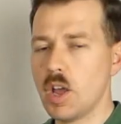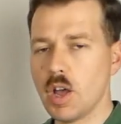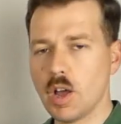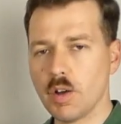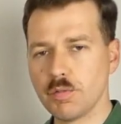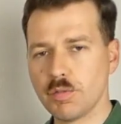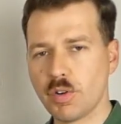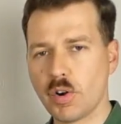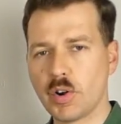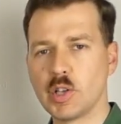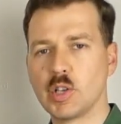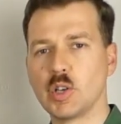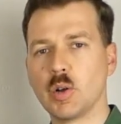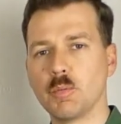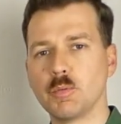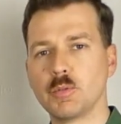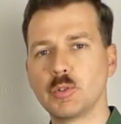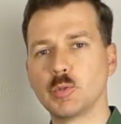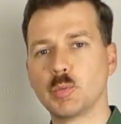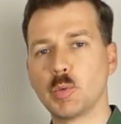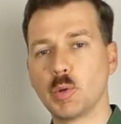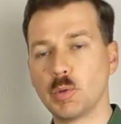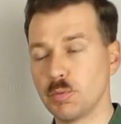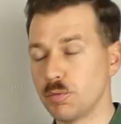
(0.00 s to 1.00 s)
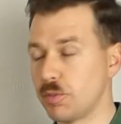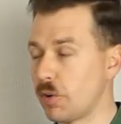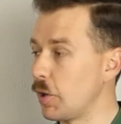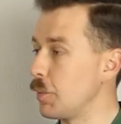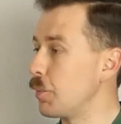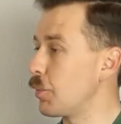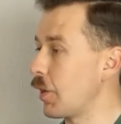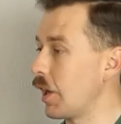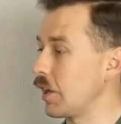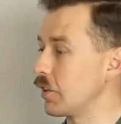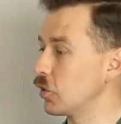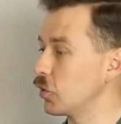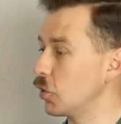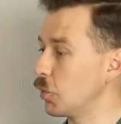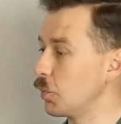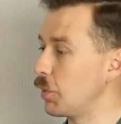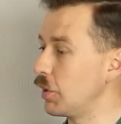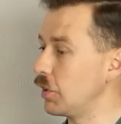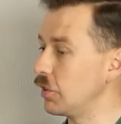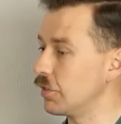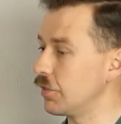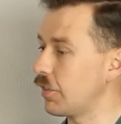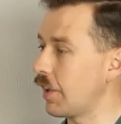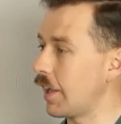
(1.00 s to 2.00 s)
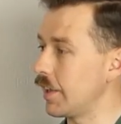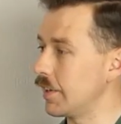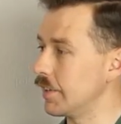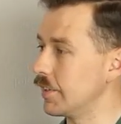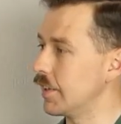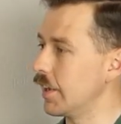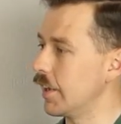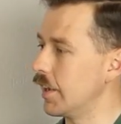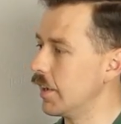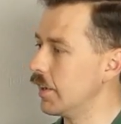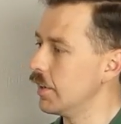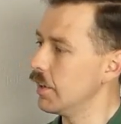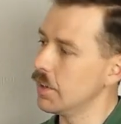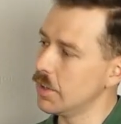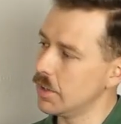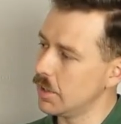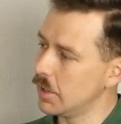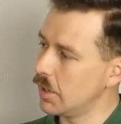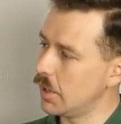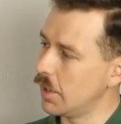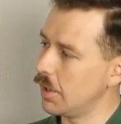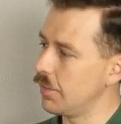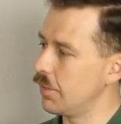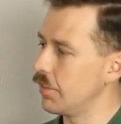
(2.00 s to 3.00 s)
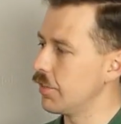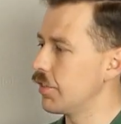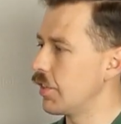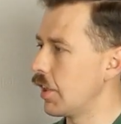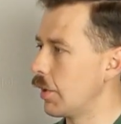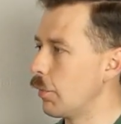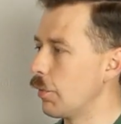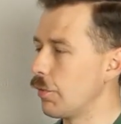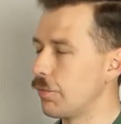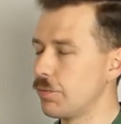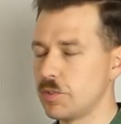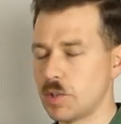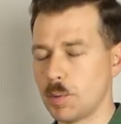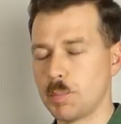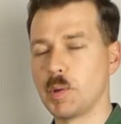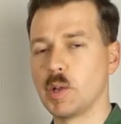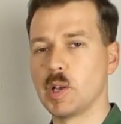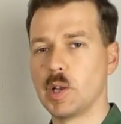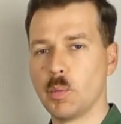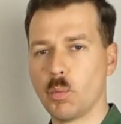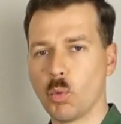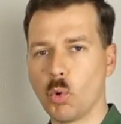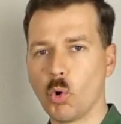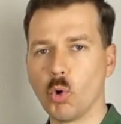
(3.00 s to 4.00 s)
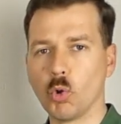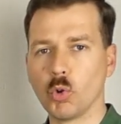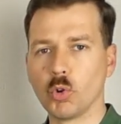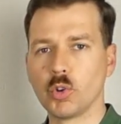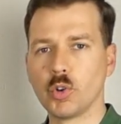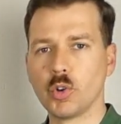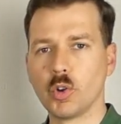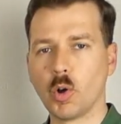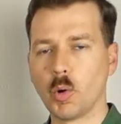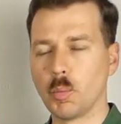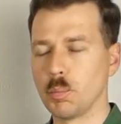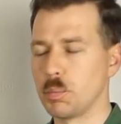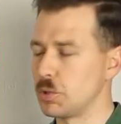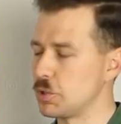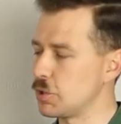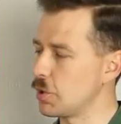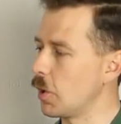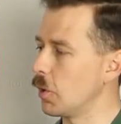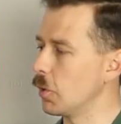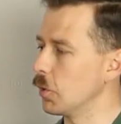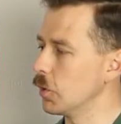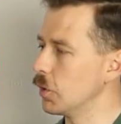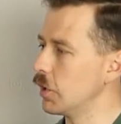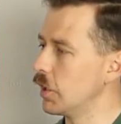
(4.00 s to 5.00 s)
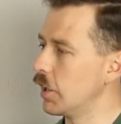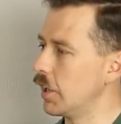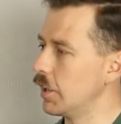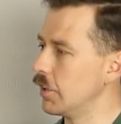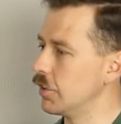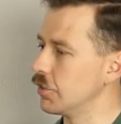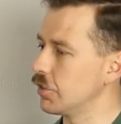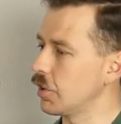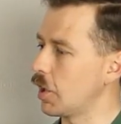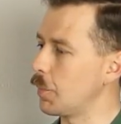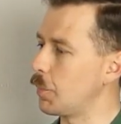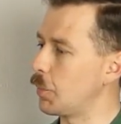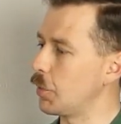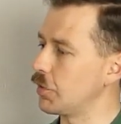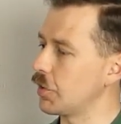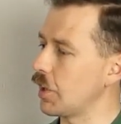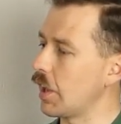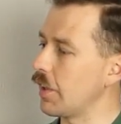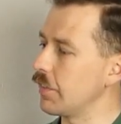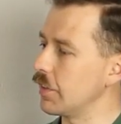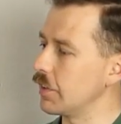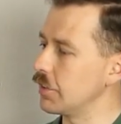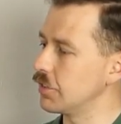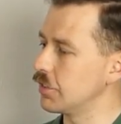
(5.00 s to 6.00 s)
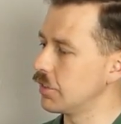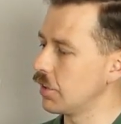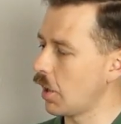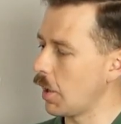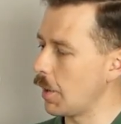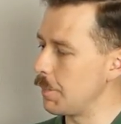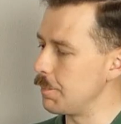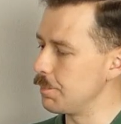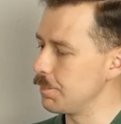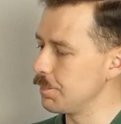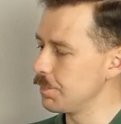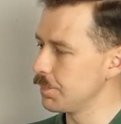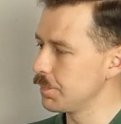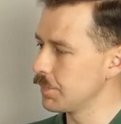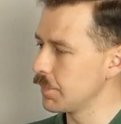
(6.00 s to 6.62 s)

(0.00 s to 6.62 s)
A very comfortable and very practical piece of headgear, and they were typically worn on patrol in Cyprus at this time.